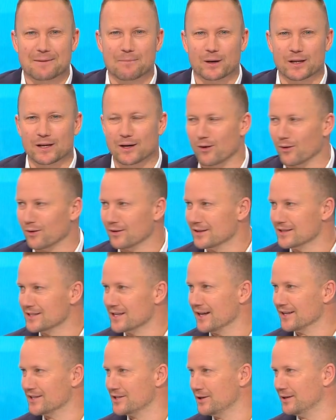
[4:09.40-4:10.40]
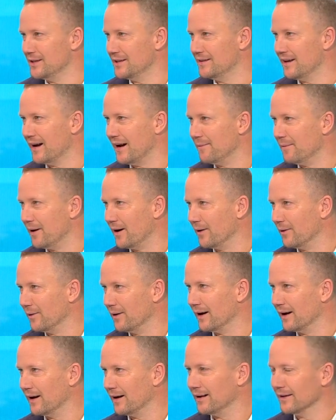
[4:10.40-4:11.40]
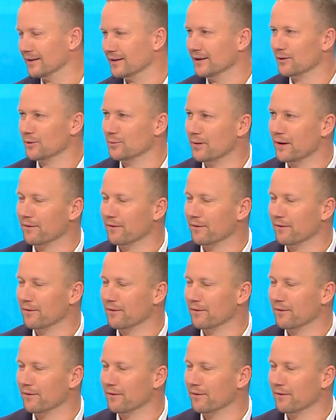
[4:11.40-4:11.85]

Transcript: somebody on, as, as you did, Damo, uh, Luke